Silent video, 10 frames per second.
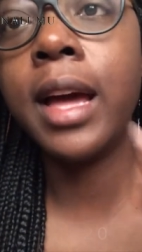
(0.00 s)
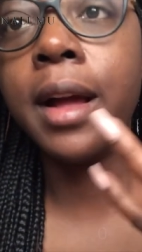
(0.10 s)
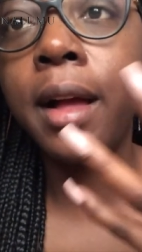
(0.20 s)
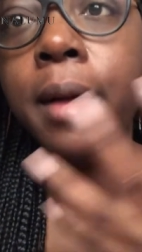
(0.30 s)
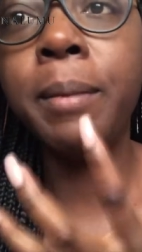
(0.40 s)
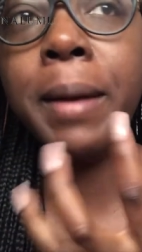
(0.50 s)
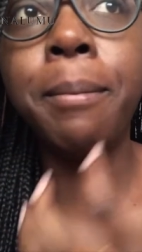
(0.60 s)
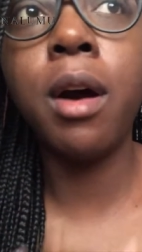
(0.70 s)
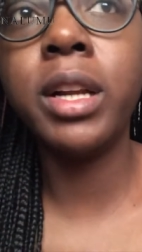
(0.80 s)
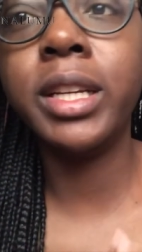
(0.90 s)
that my
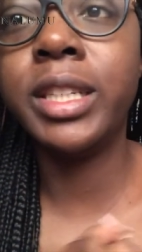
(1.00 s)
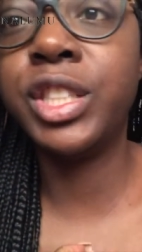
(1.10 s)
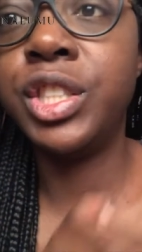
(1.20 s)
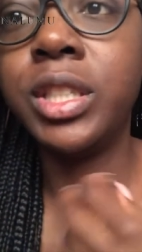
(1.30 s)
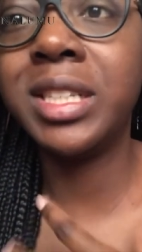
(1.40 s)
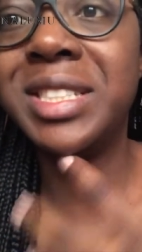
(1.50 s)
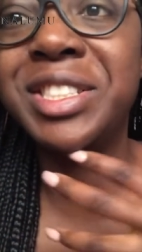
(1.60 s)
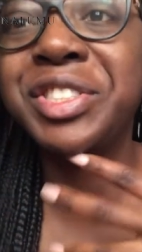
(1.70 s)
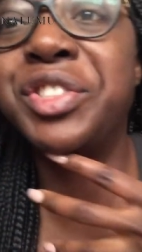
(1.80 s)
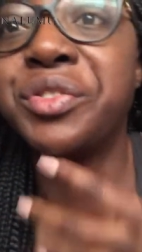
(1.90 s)
body is
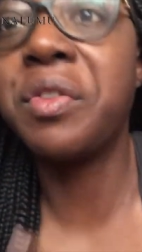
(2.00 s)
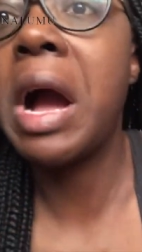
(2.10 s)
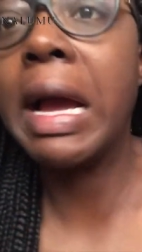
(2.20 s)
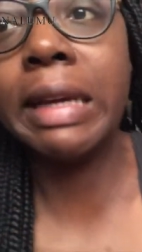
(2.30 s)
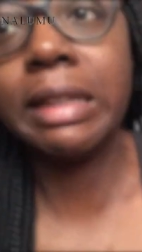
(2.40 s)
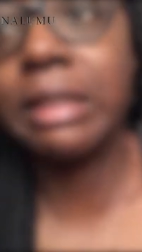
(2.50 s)
just dry.